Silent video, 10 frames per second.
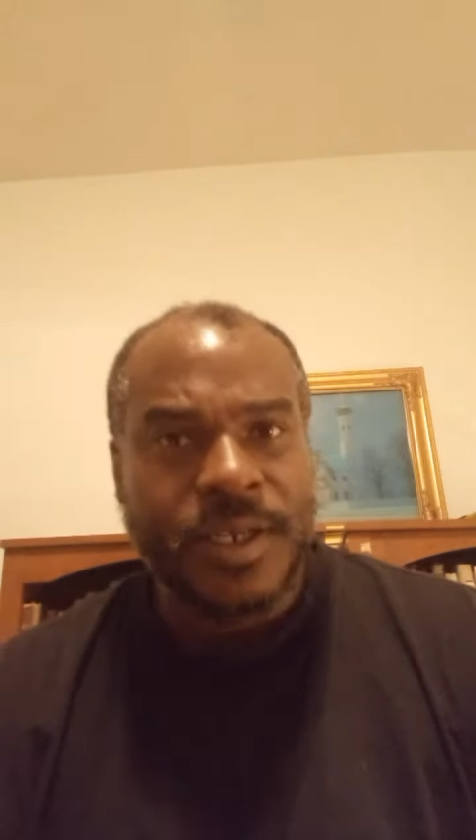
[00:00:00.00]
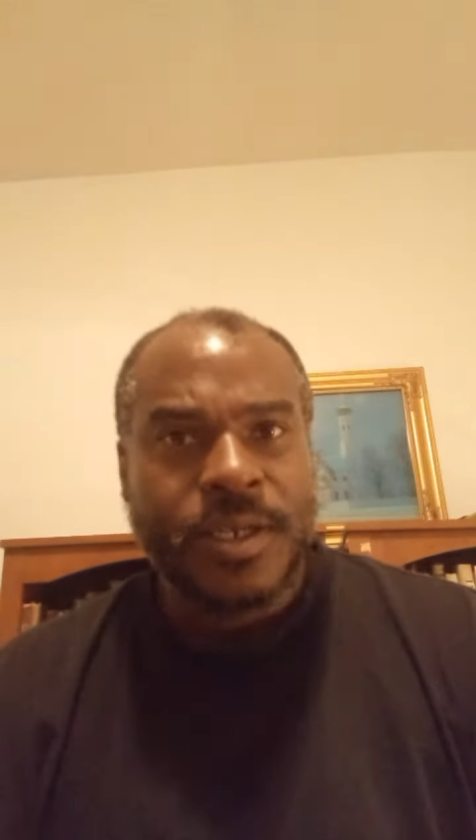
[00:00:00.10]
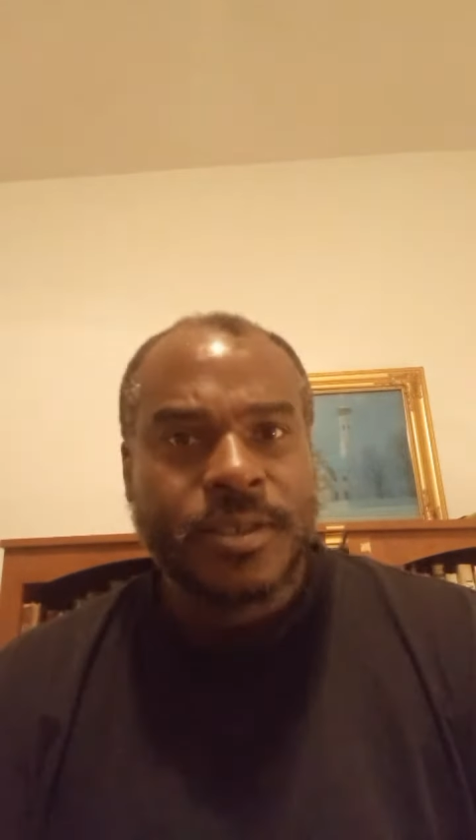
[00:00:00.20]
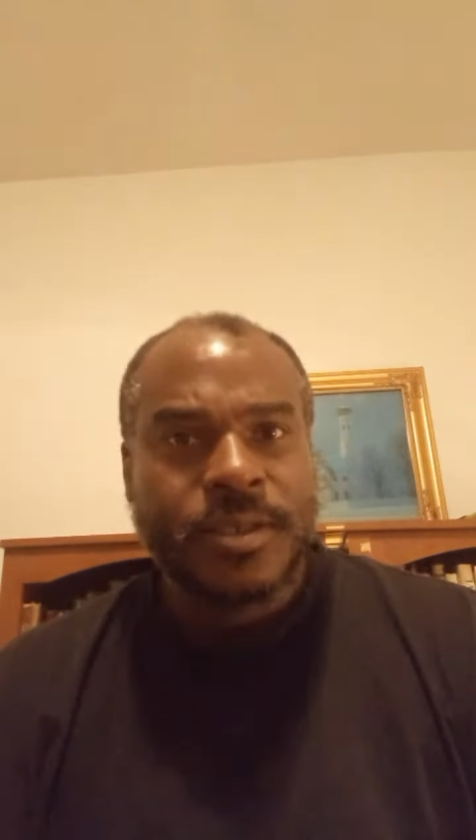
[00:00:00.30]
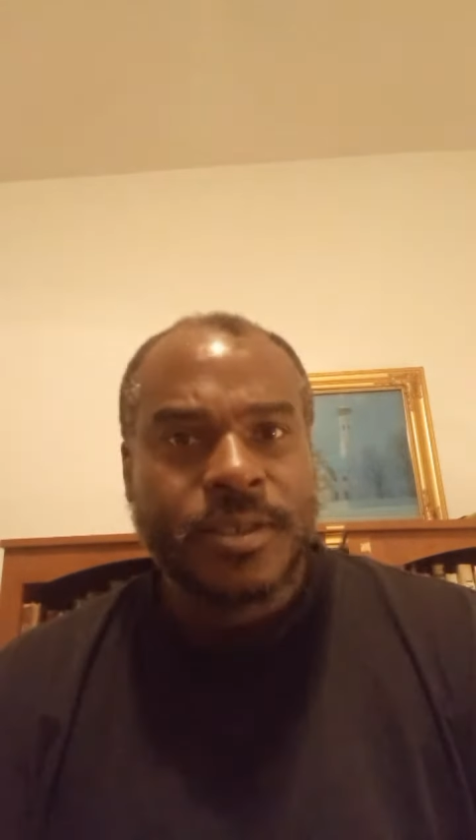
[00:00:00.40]

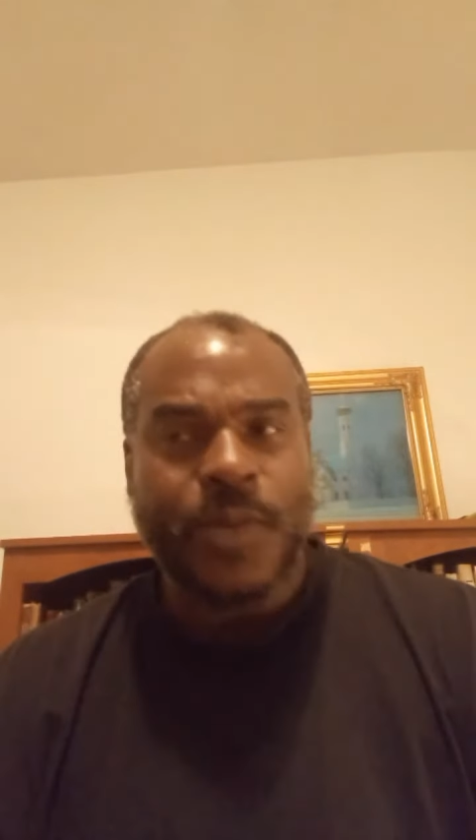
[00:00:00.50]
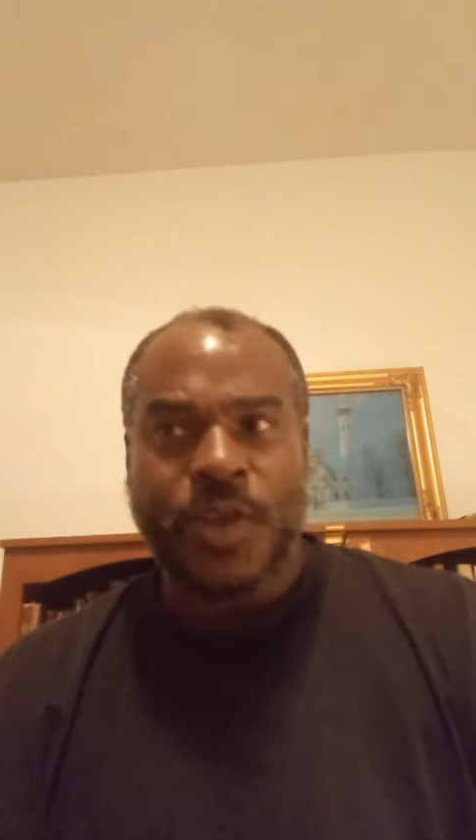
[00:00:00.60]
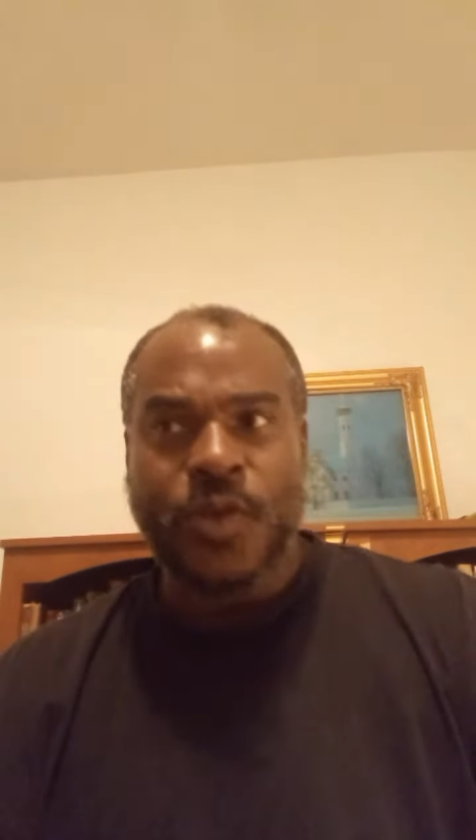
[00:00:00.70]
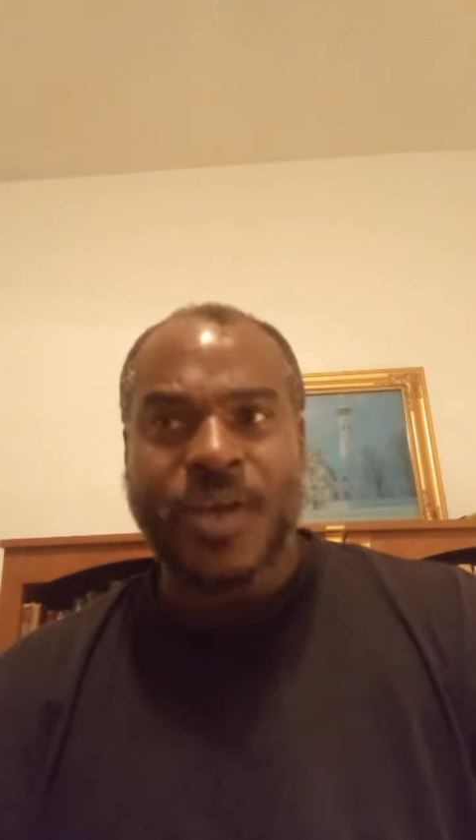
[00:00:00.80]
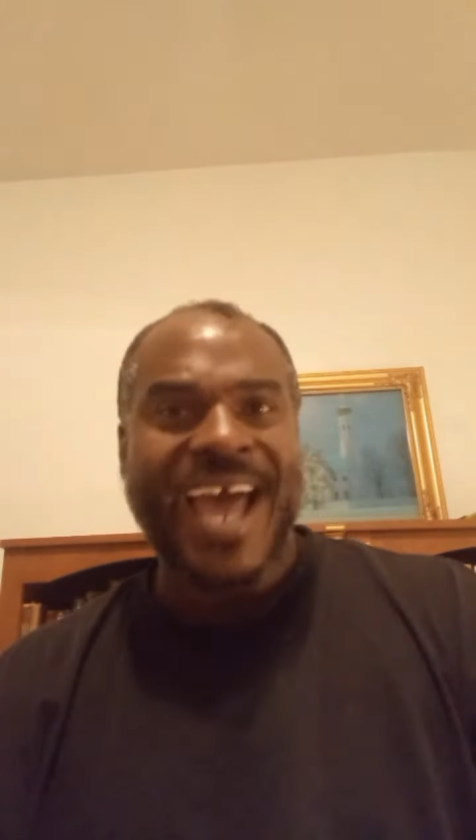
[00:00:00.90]
See, when you
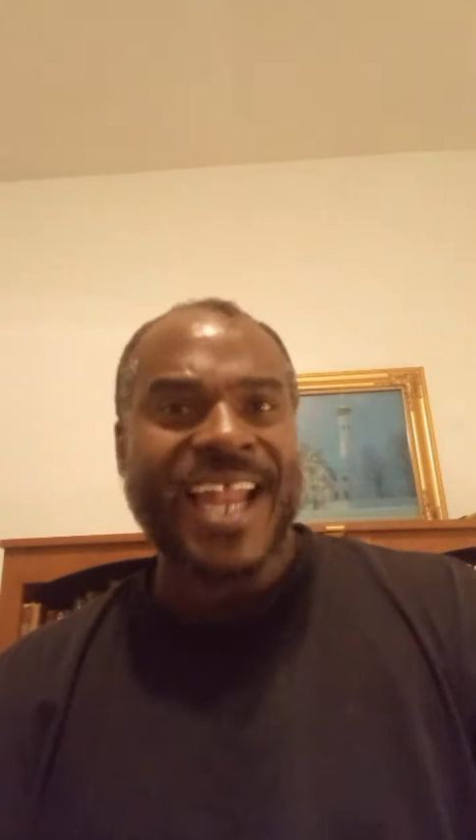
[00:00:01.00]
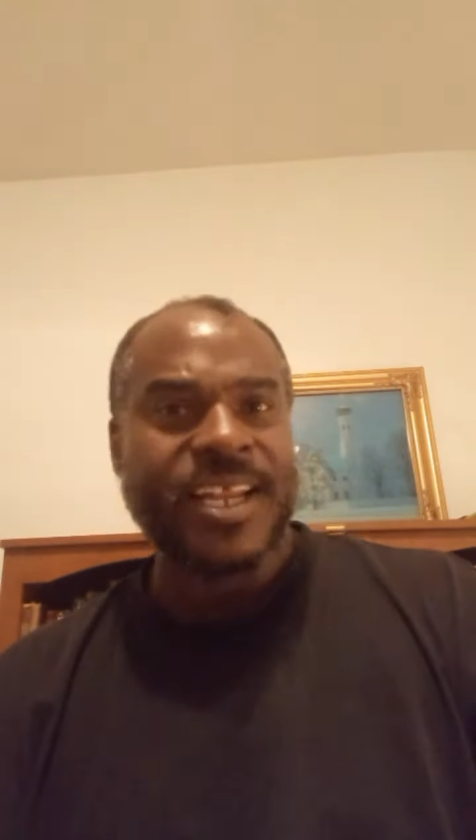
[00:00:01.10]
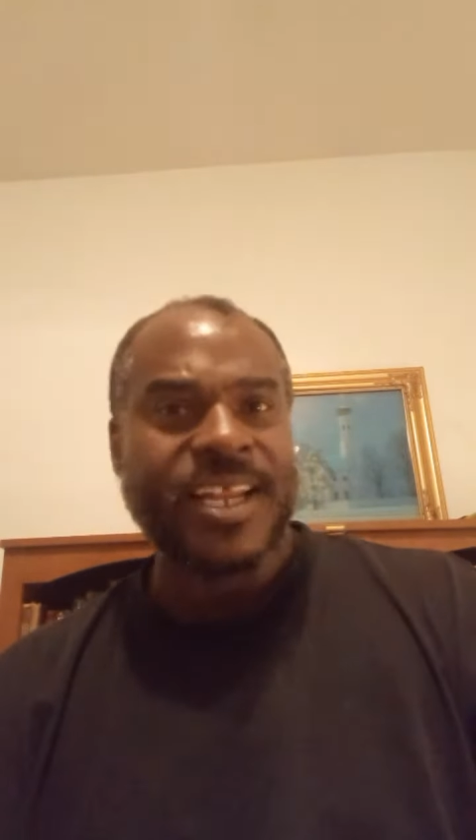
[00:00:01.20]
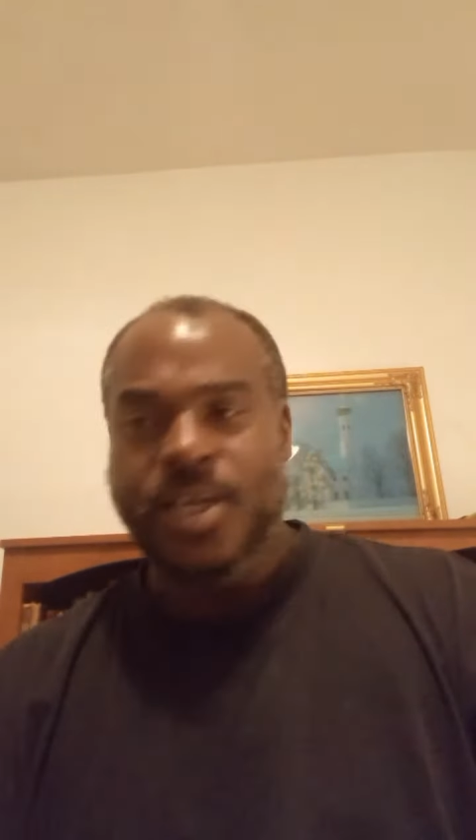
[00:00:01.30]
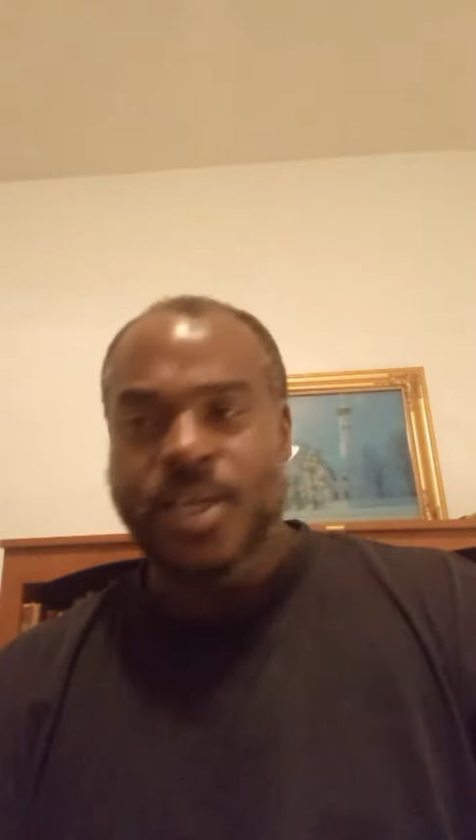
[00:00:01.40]
got it,
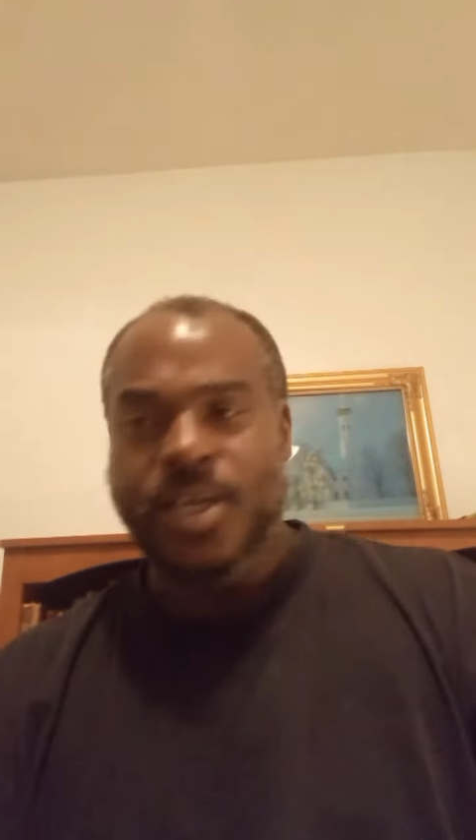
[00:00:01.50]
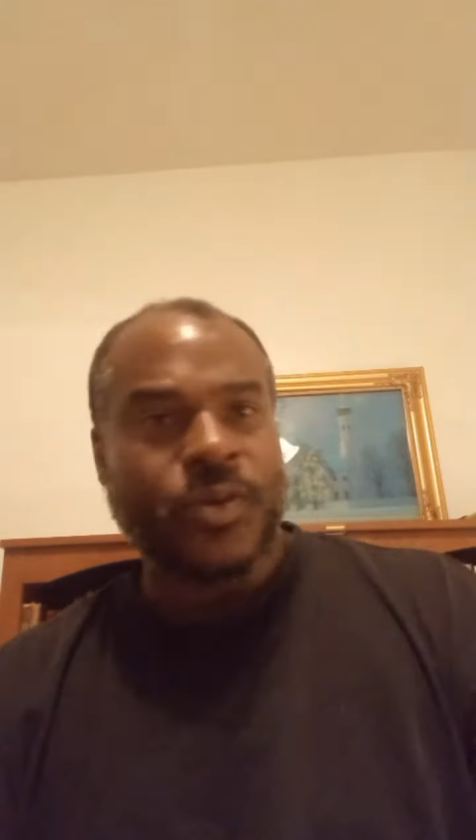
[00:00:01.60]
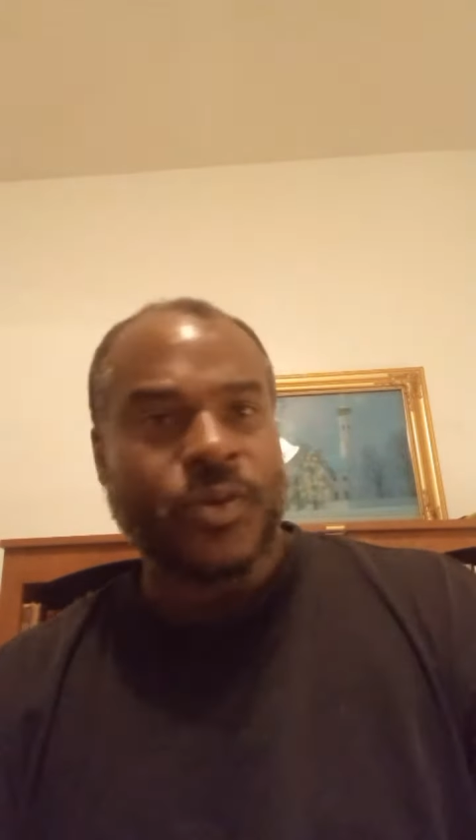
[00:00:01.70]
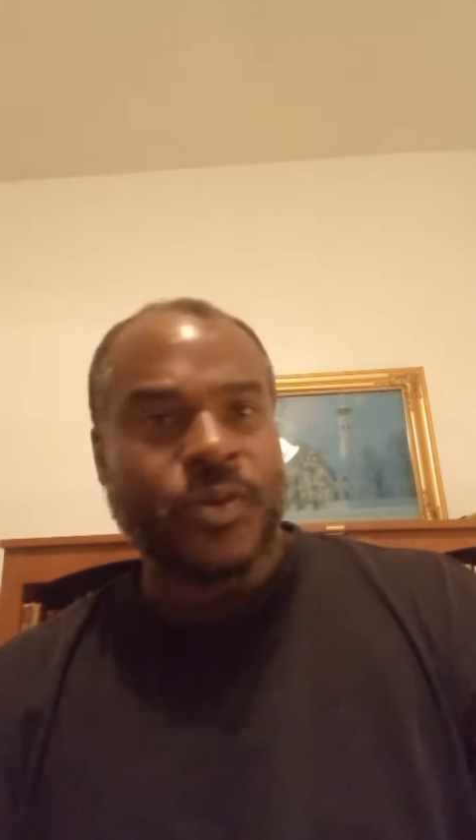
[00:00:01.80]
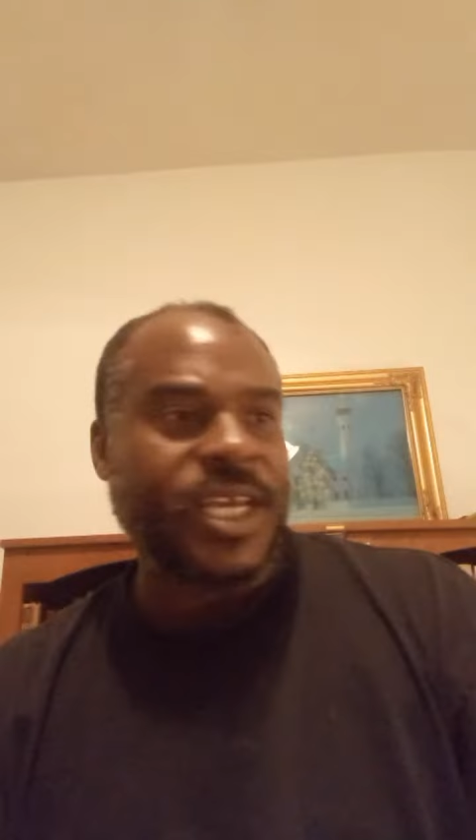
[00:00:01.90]
you don't
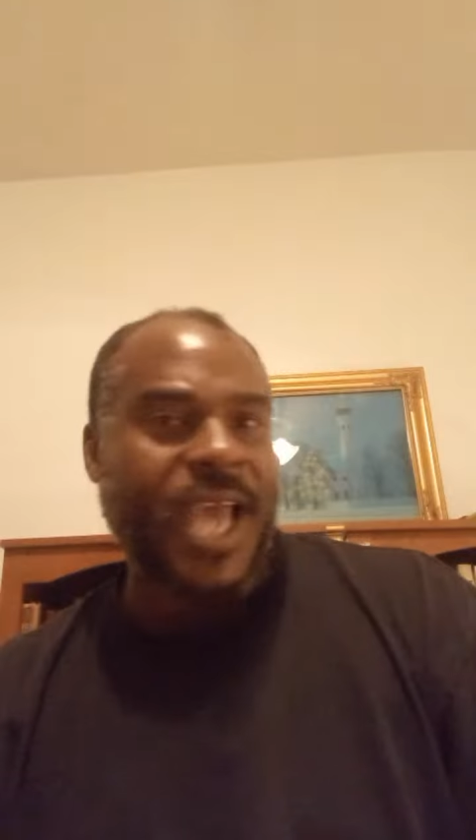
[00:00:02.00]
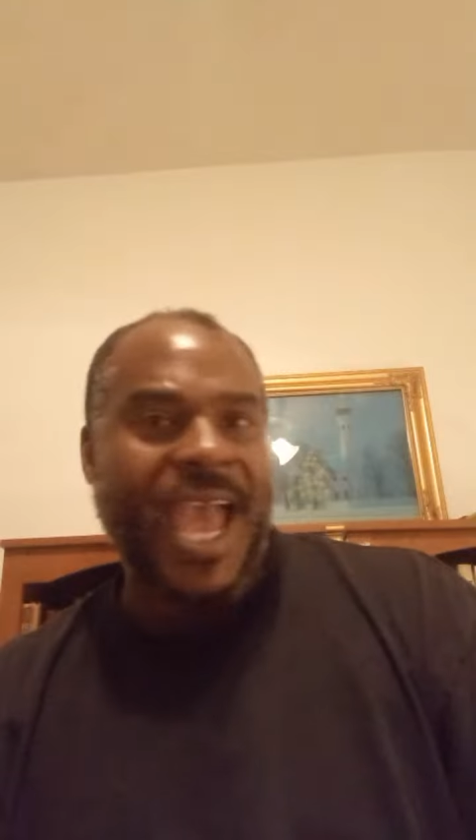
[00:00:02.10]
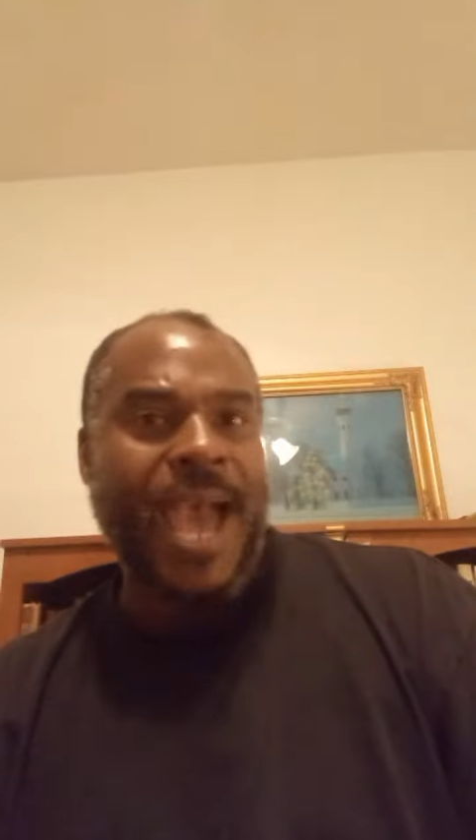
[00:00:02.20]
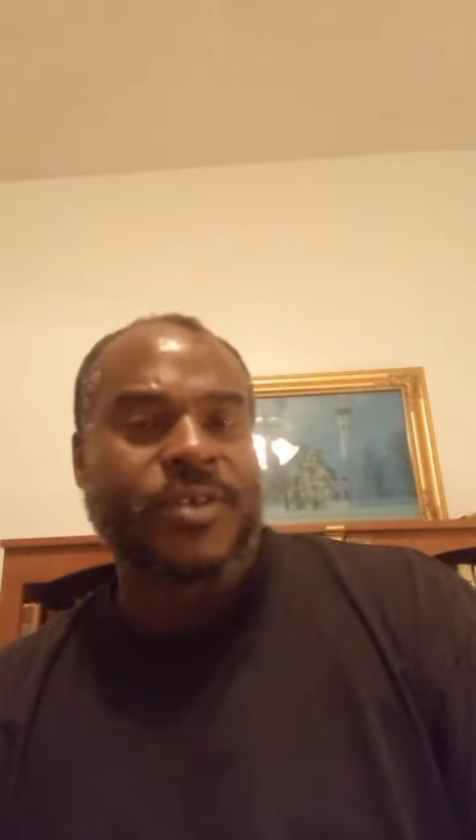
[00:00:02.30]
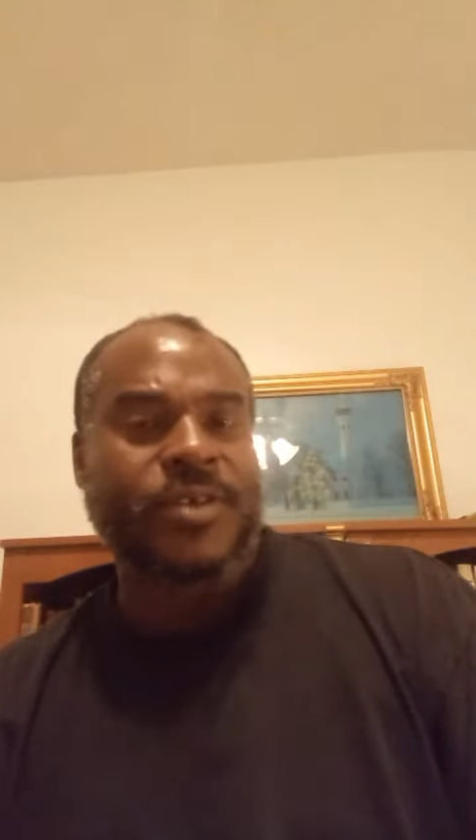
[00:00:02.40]
need your
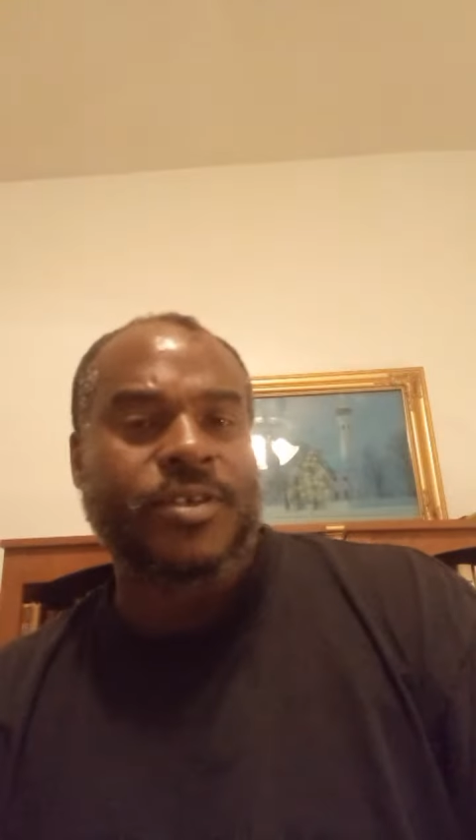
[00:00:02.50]
app you